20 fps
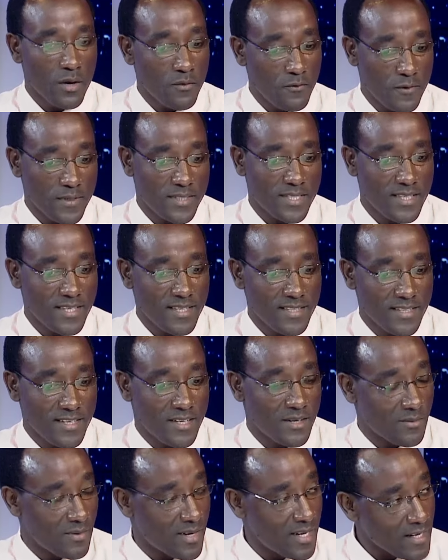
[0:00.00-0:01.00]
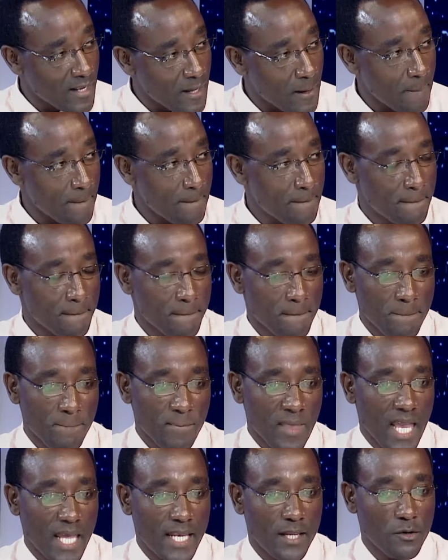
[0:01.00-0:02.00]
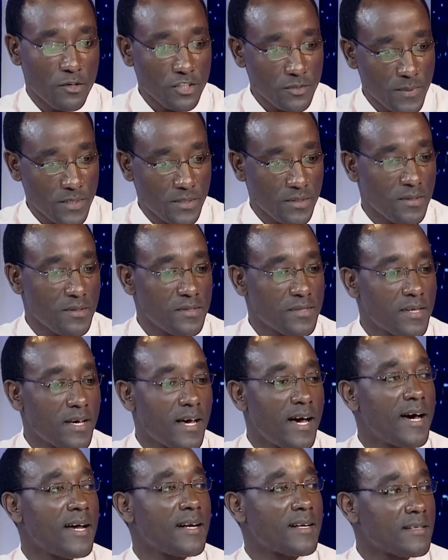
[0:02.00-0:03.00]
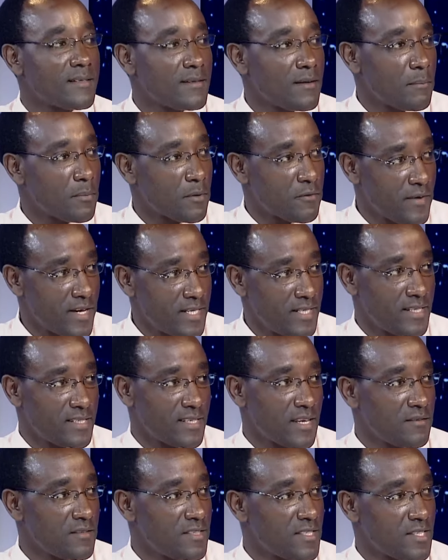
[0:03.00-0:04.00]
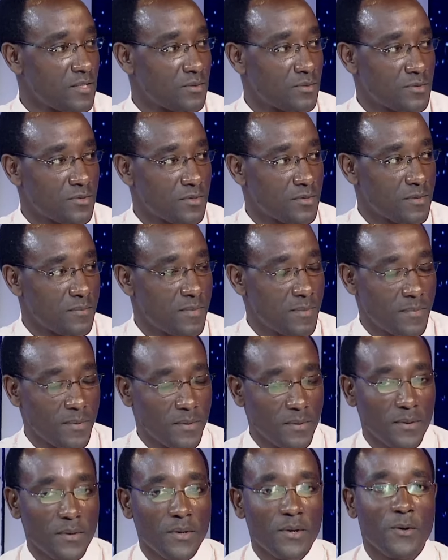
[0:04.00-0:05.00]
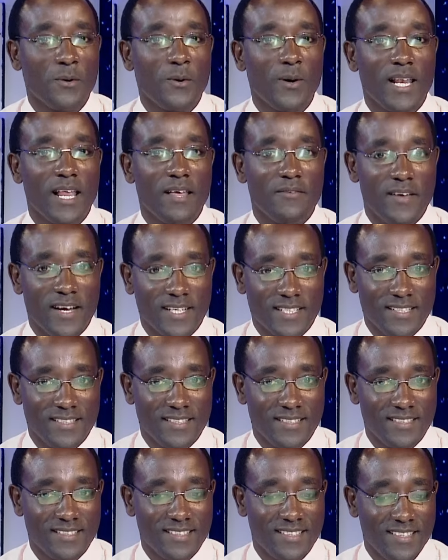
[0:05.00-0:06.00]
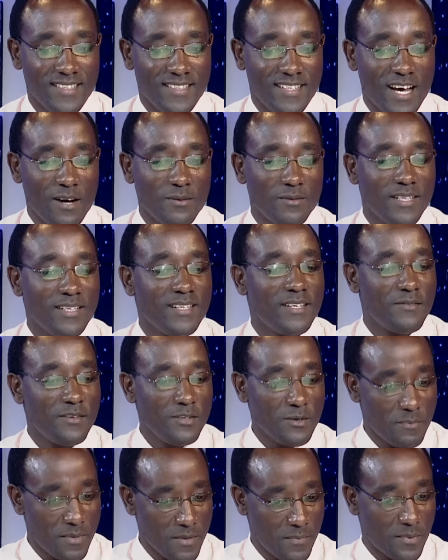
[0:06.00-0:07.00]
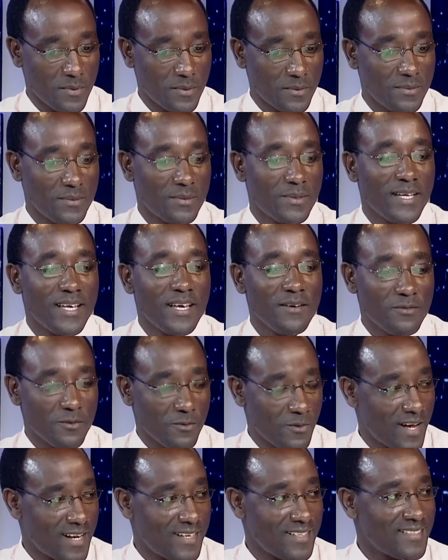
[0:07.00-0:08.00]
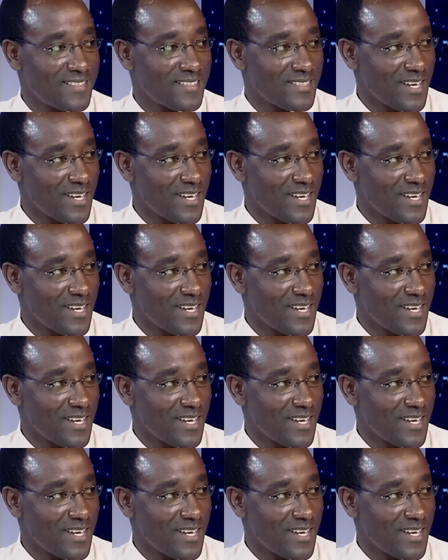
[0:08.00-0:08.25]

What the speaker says: health facilities in Rwanda and the hospitals are providing services to those people who are affected. Now, individual people, everyone,